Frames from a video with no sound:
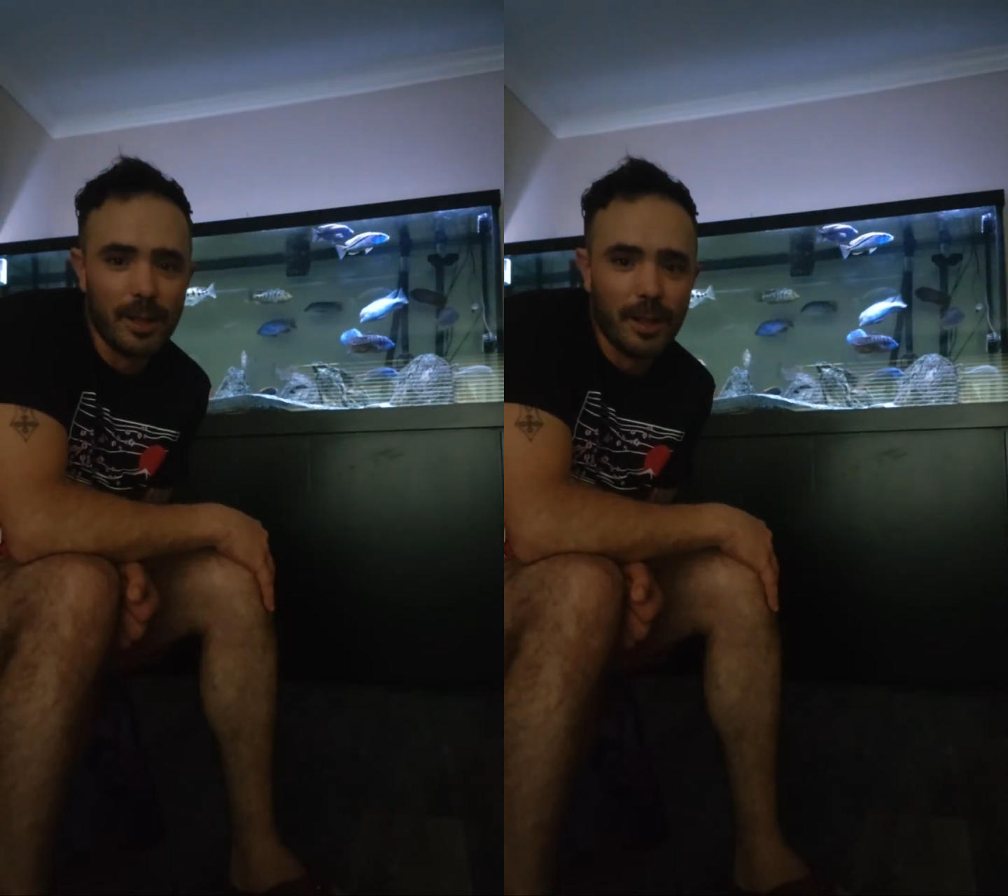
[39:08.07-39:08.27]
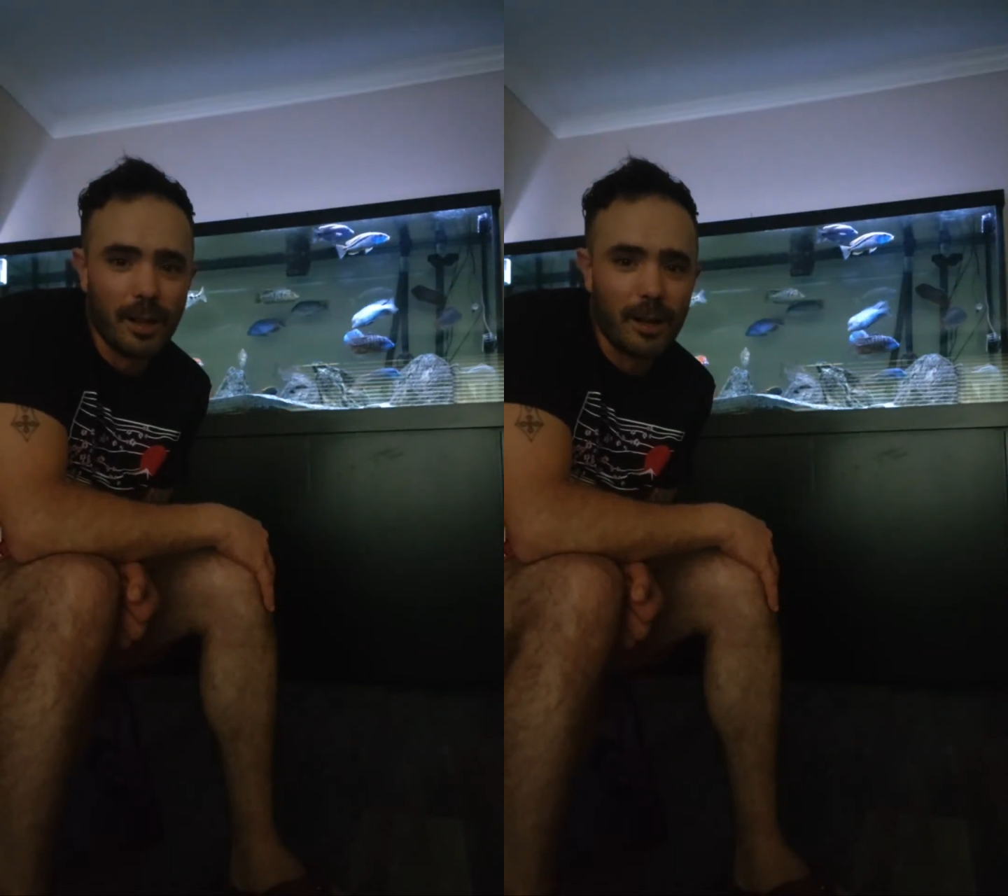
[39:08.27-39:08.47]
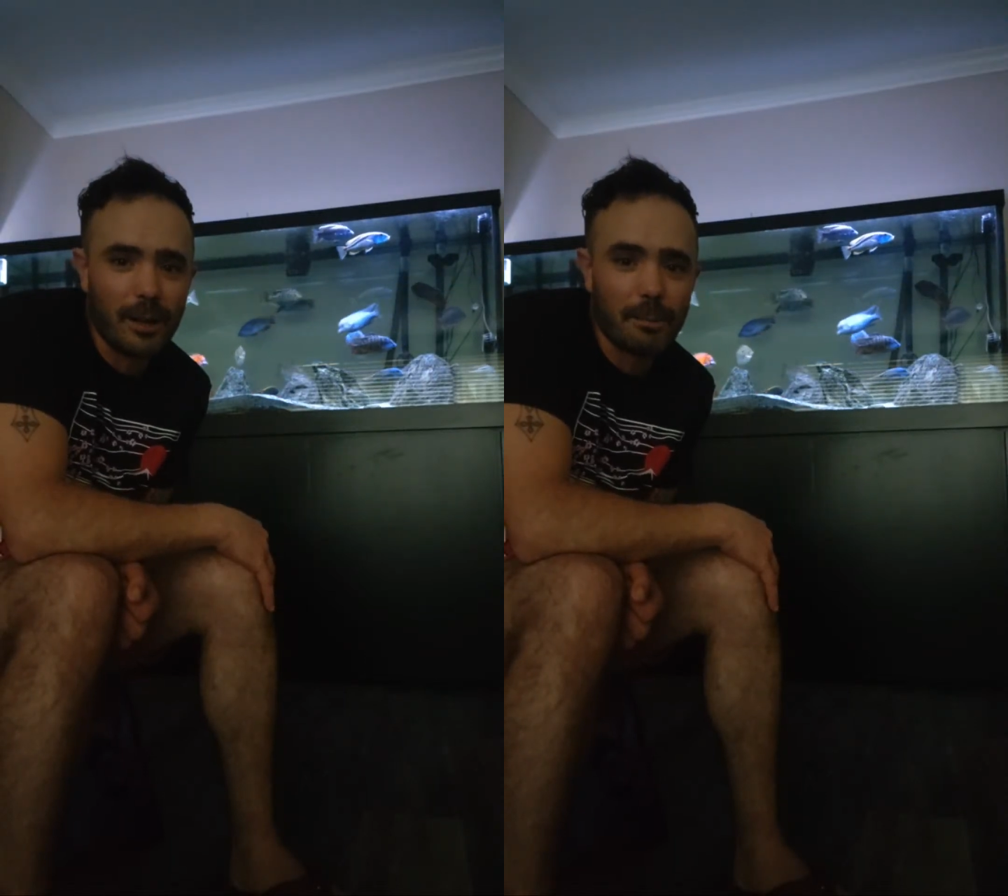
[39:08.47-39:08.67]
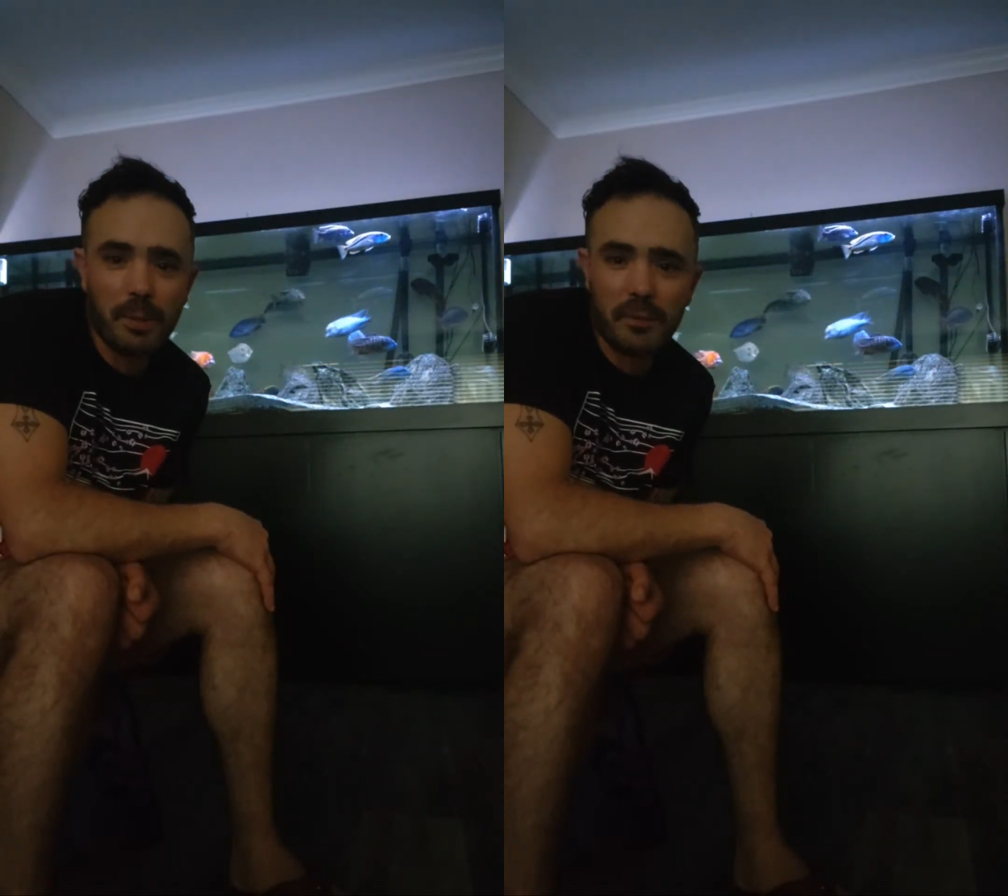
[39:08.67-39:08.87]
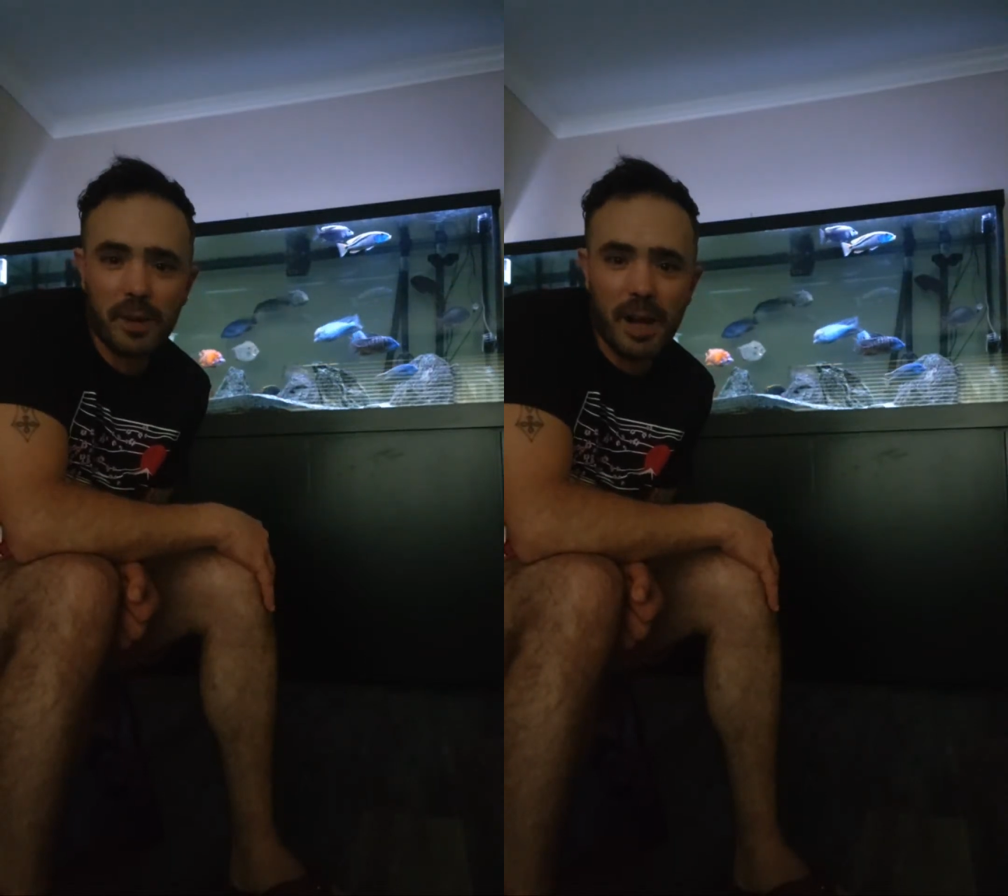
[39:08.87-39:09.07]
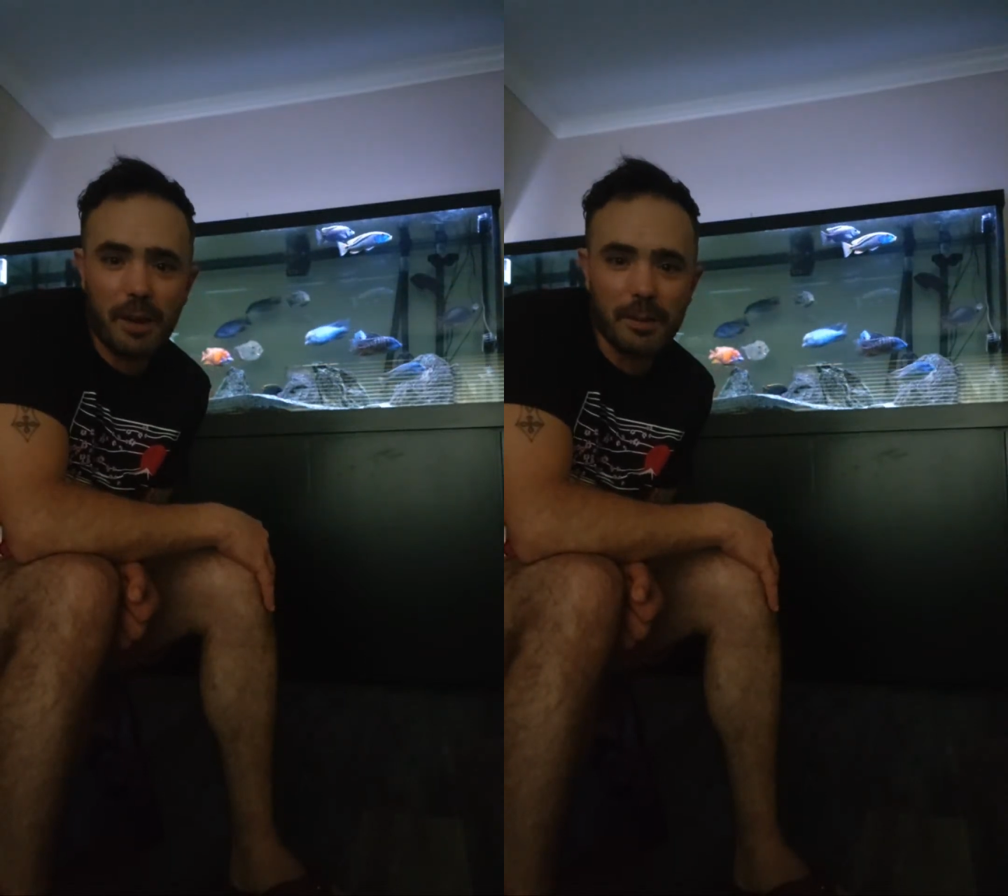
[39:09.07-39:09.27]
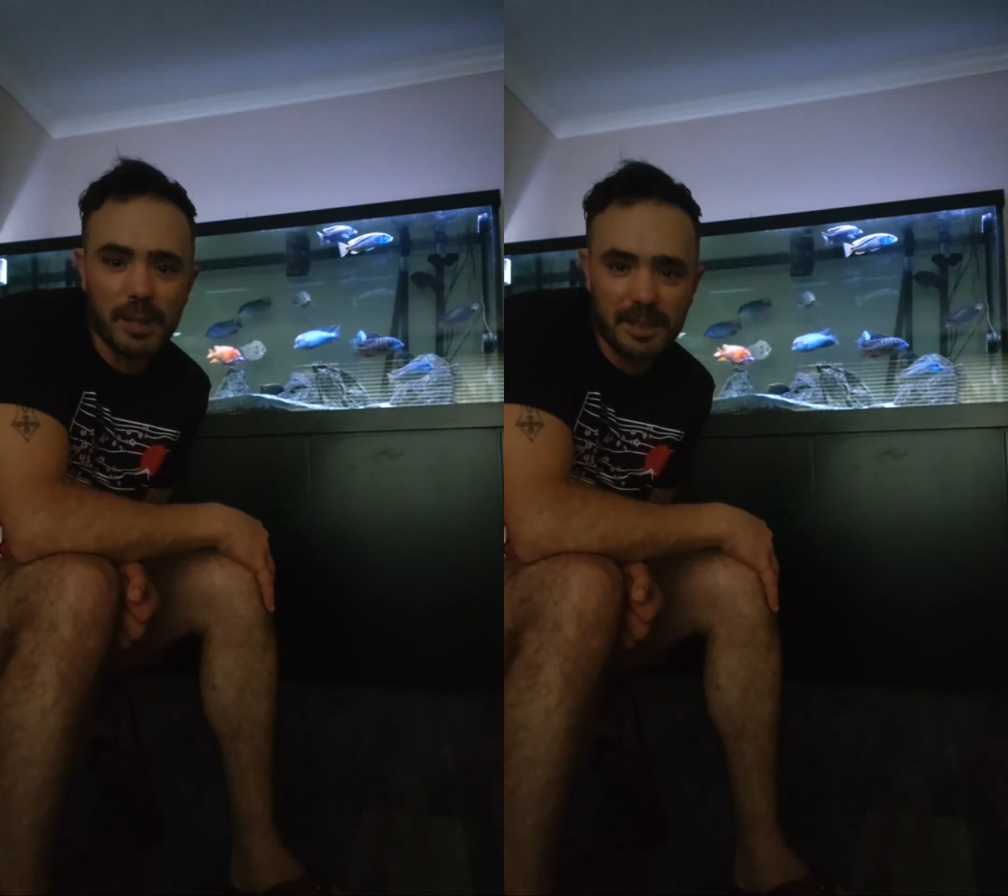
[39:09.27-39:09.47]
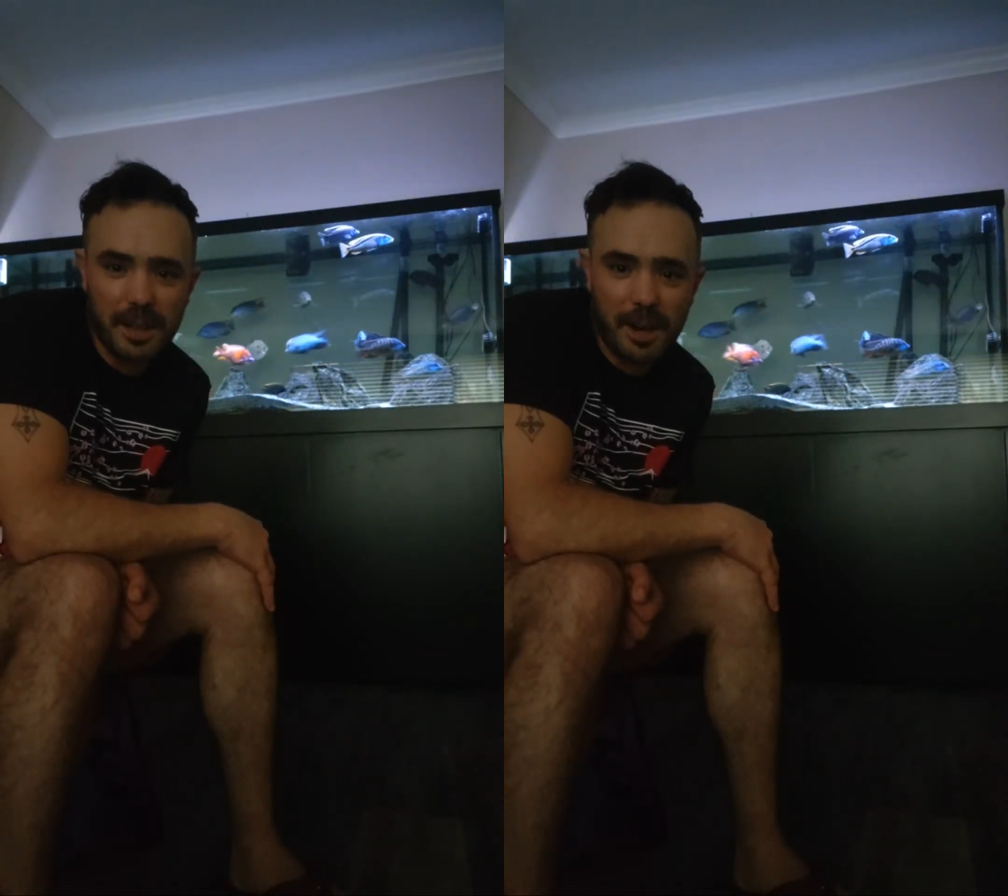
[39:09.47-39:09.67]
But for now, in the
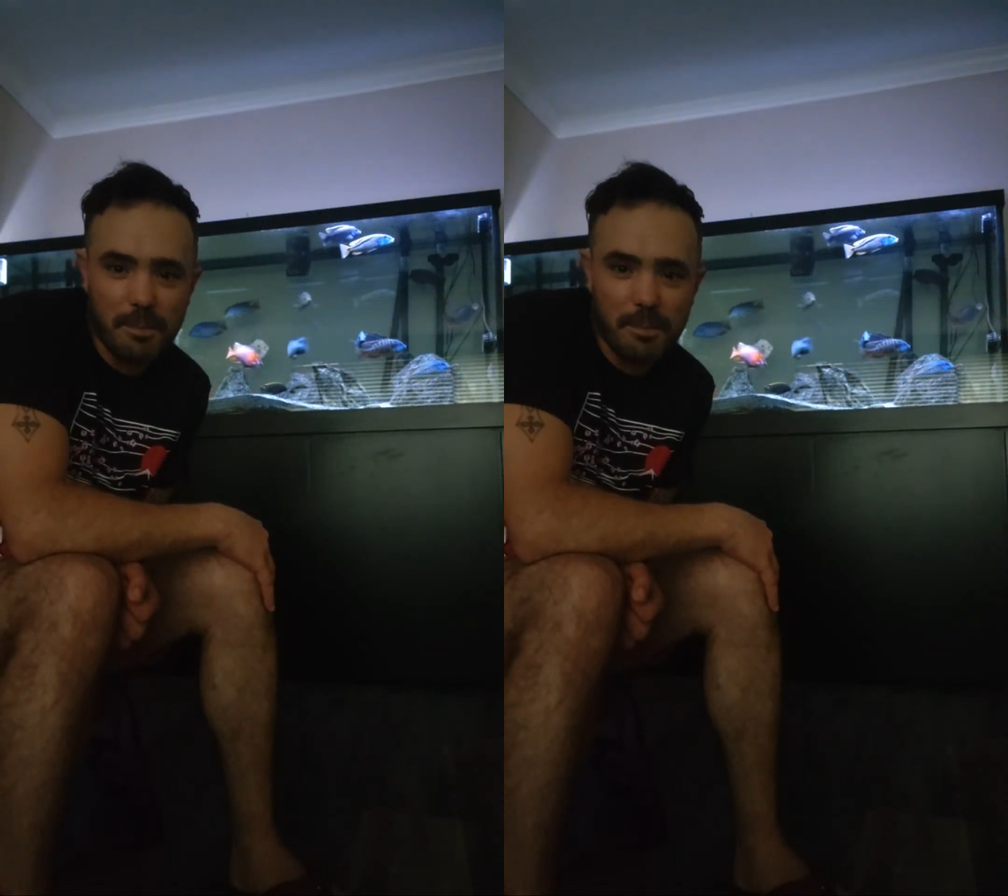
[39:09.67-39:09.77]
meantime,